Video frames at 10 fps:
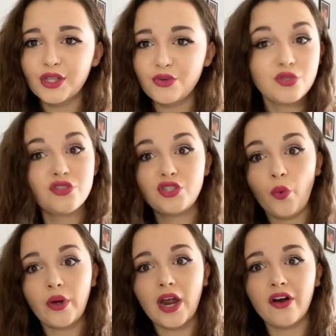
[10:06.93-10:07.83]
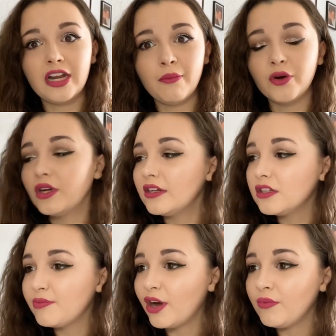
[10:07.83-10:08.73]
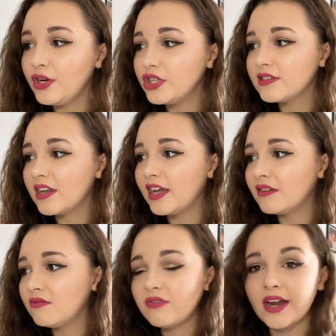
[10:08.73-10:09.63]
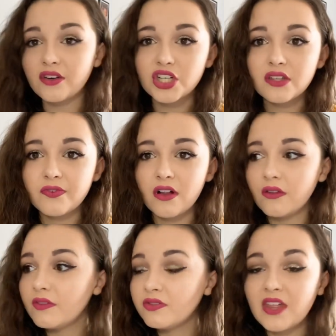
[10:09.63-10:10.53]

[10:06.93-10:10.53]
Like you just don't care anymore. You get to the point where you're just like, right, she's full.